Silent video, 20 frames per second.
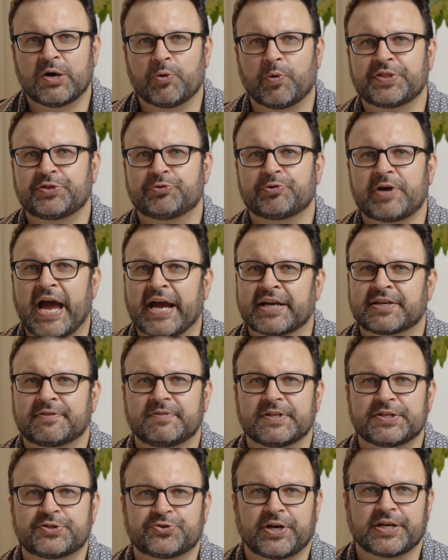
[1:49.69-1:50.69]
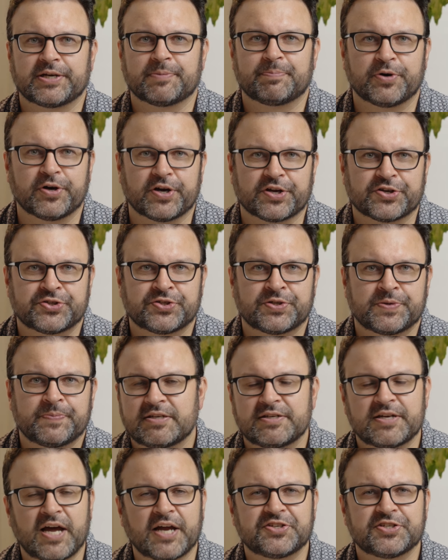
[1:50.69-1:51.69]
or what they're actively trying to push.
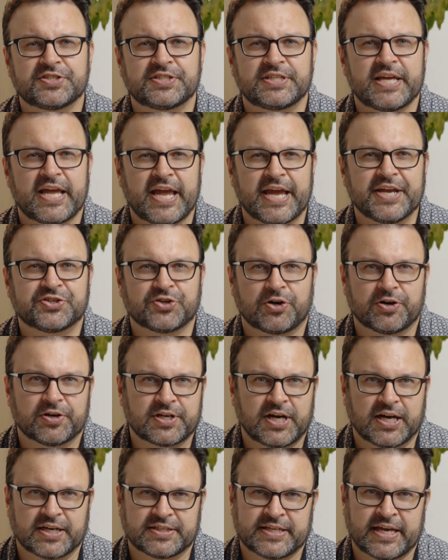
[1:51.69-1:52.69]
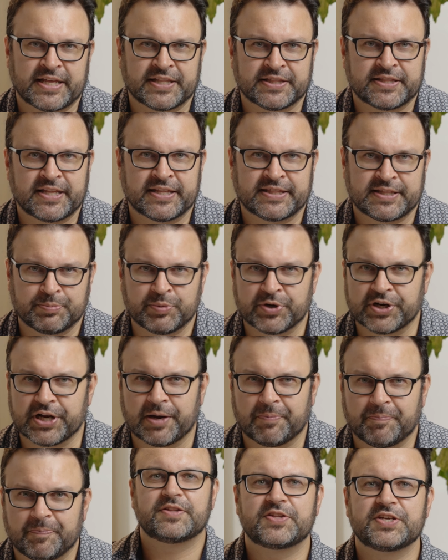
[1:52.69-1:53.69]
Not just the HR content that they put up.